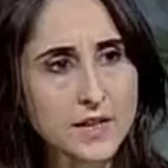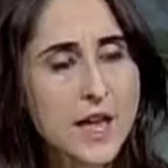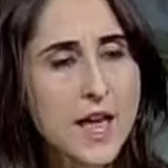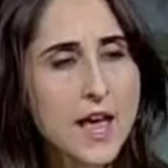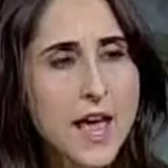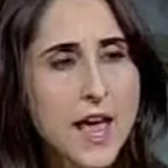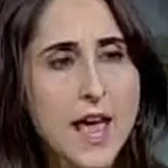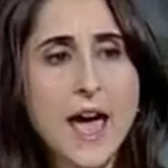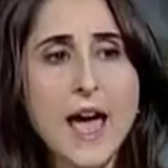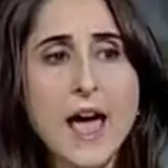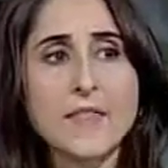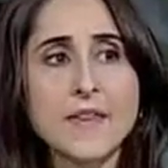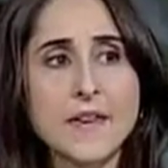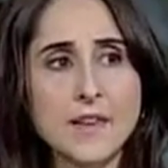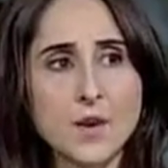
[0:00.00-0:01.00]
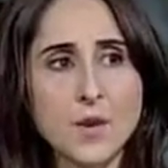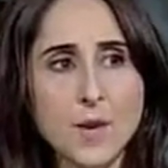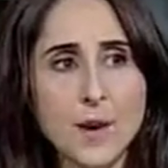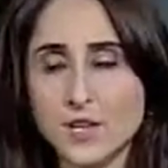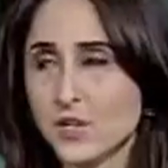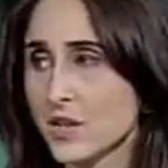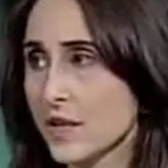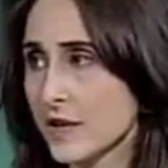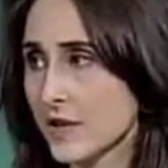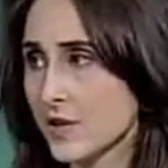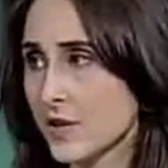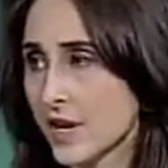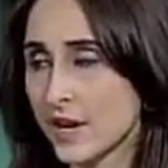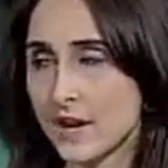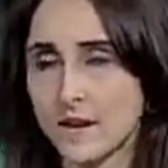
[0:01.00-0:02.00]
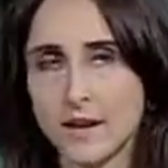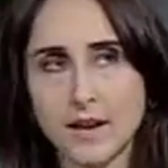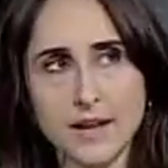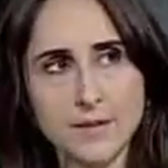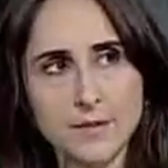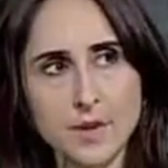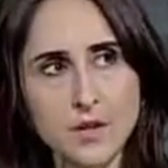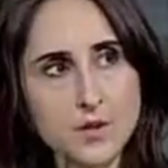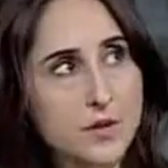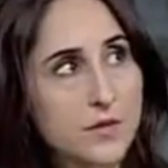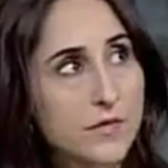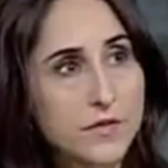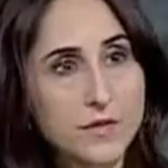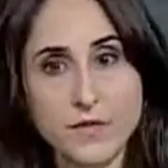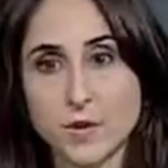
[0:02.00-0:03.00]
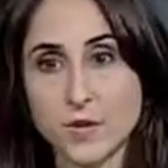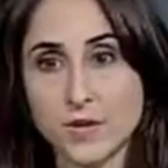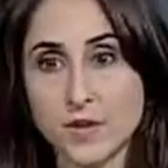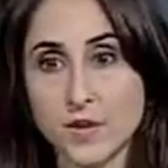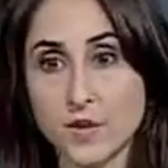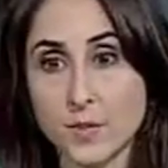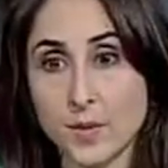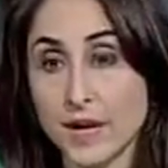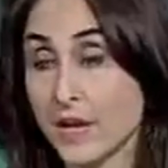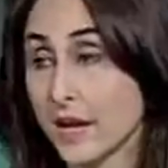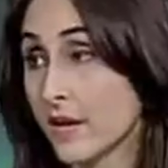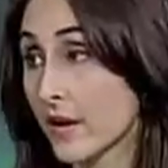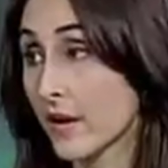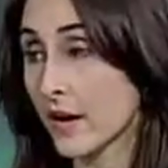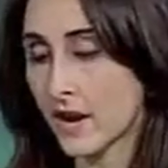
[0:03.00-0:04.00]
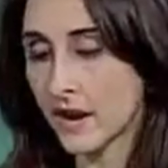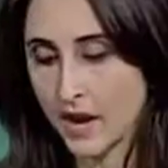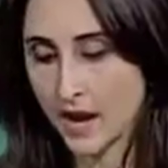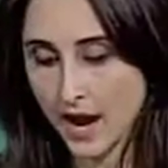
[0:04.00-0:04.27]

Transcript: That's correct. And, and the question, I think, Jade, and I'm not sure if the viewers at home can hear her,